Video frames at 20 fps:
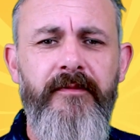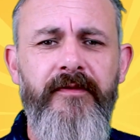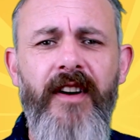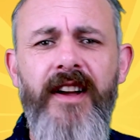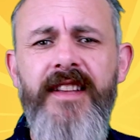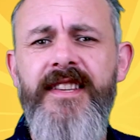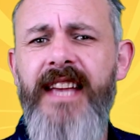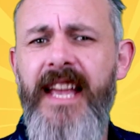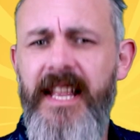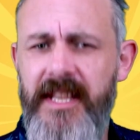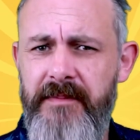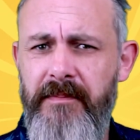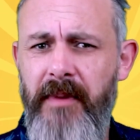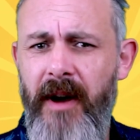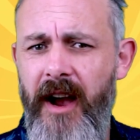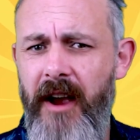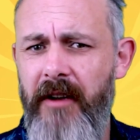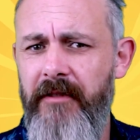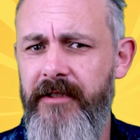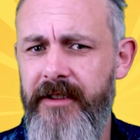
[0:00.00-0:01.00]
Fight against
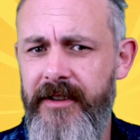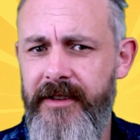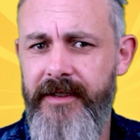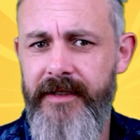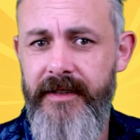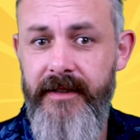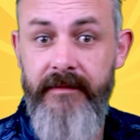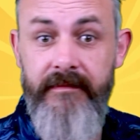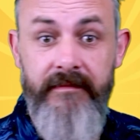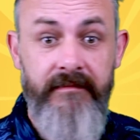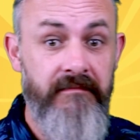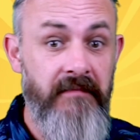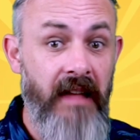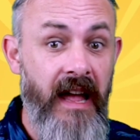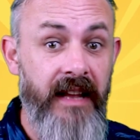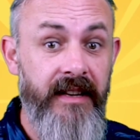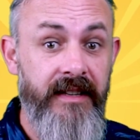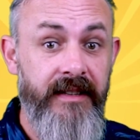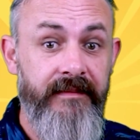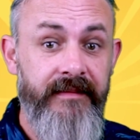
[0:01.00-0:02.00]
pirates.
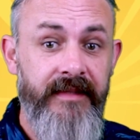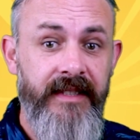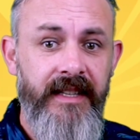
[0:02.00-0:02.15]
That.